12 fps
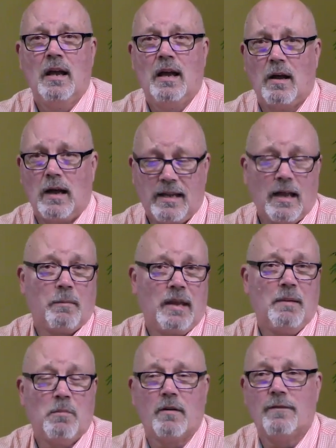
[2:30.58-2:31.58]
uh, again, we
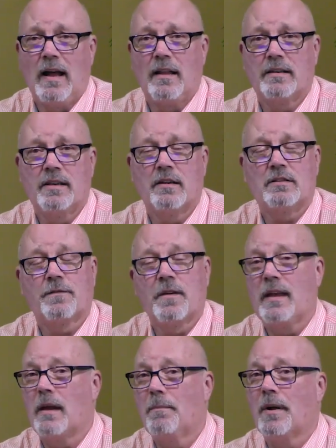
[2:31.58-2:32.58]
need more volunteers
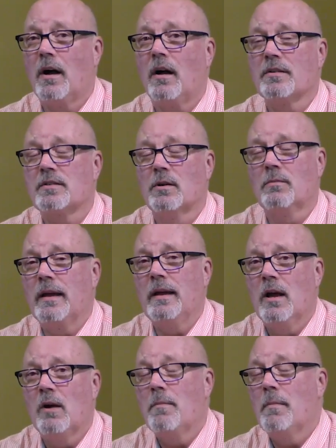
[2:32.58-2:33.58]
for that, but also we,
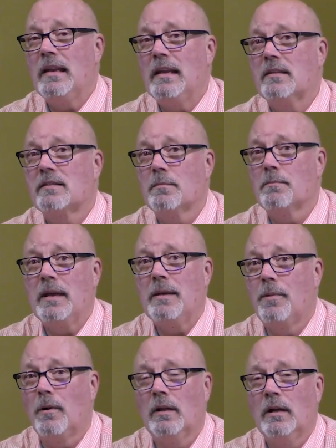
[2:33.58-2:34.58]
we might need some
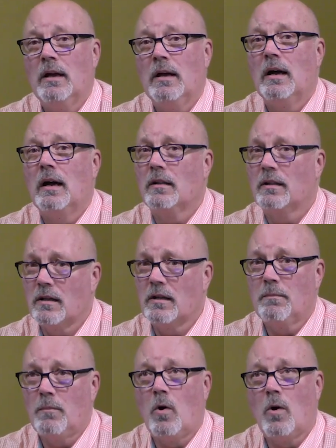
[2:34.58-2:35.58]
people a
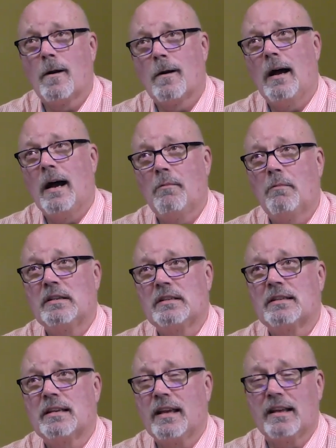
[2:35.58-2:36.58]
little more, I would
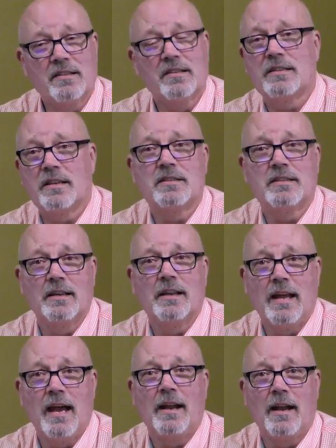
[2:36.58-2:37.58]
say, consistent
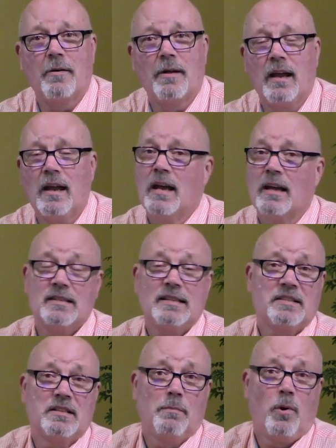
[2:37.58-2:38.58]
in that area. Because
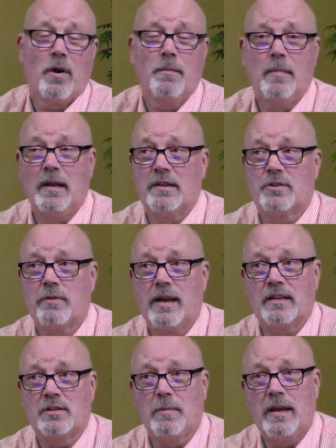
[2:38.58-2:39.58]
that's important
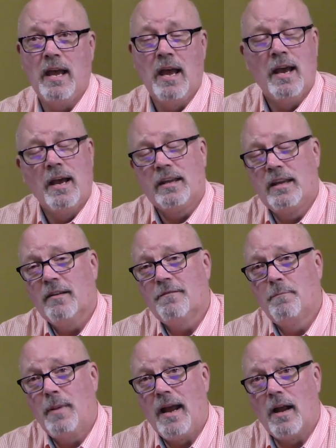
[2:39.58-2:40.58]
ministry as we
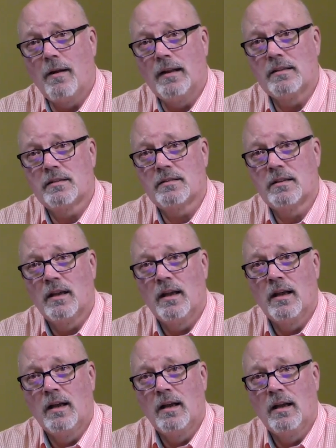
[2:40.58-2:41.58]
give parents
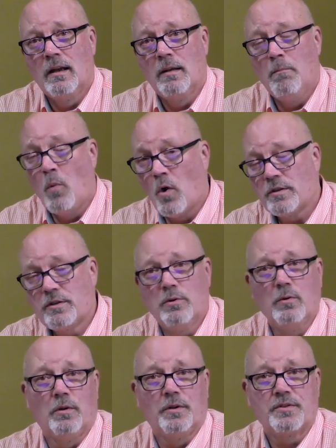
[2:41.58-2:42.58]
more
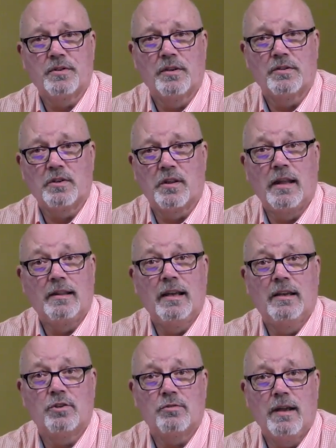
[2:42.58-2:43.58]
tools so that they
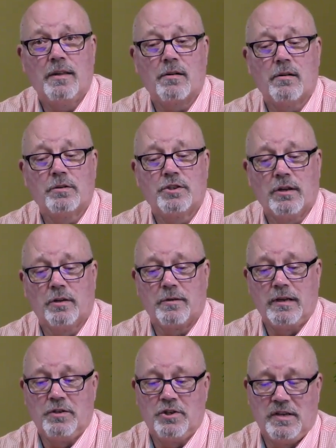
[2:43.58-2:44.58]
can train their own
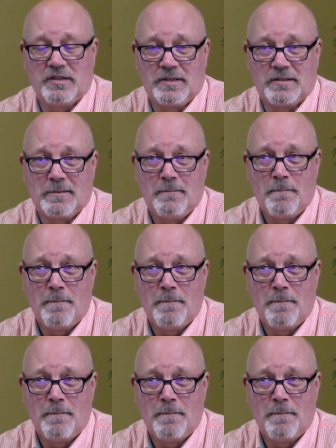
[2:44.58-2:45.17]
children in Jesus.